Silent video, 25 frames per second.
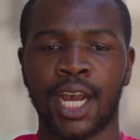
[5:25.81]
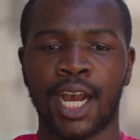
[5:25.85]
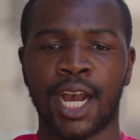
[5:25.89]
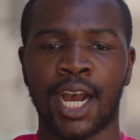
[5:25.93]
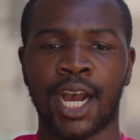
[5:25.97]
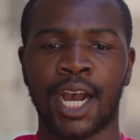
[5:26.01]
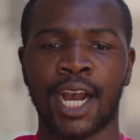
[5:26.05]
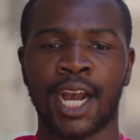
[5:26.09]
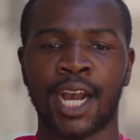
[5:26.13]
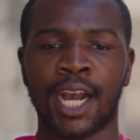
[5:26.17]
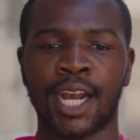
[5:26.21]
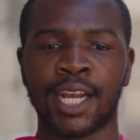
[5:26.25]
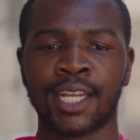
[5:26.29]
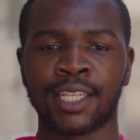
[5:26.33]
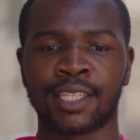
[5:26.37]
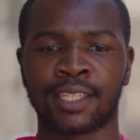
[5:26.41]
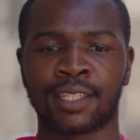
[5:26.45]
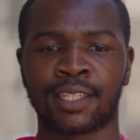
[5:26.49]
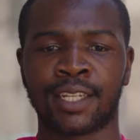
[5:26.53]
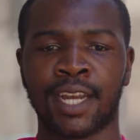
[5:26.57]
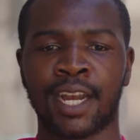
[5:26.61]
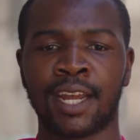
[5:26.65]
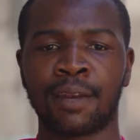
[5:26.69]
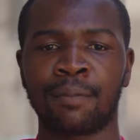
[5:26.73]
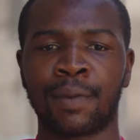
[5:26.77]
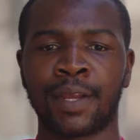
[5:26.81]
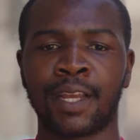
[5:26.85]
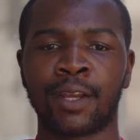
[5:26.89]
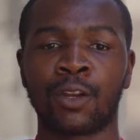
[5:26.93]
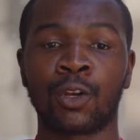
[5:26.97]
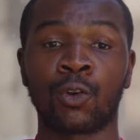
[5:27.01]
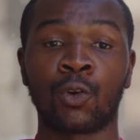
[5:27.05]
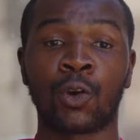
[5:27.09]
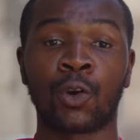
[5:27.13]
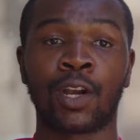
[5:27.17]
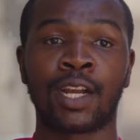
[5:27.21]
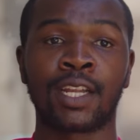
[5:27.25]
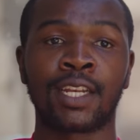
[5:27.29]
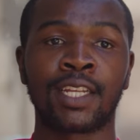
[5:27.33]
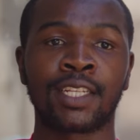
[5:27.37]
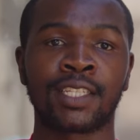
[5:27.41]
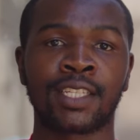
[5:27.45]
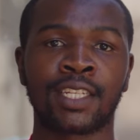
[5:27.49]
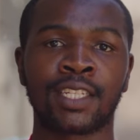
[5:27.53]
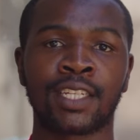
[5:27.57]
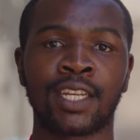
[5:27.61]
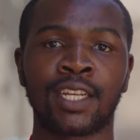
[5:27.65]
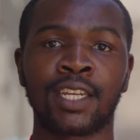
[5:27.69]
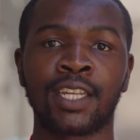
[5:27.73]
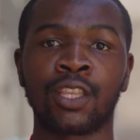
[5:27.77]
Uh, it's done by an
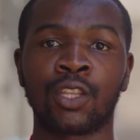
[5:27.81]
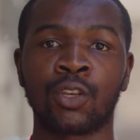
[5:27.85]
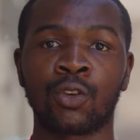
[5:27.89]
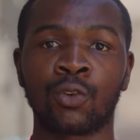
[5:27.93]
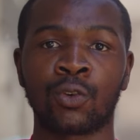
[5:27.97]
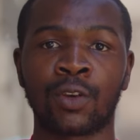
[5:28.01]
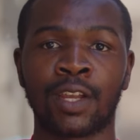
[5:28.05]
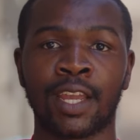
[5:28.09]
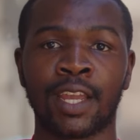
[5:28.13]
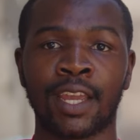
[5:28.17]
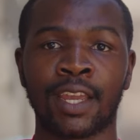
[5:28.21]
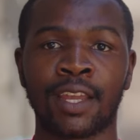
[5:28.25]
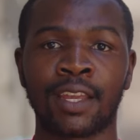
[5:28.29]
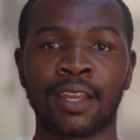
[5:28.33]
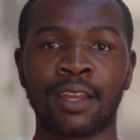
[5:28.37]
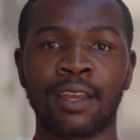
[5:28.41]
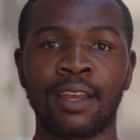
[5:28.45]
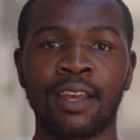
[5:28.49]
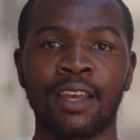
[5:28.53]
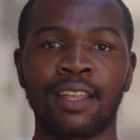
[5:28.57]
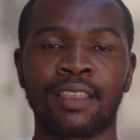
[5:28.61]
organization in the UK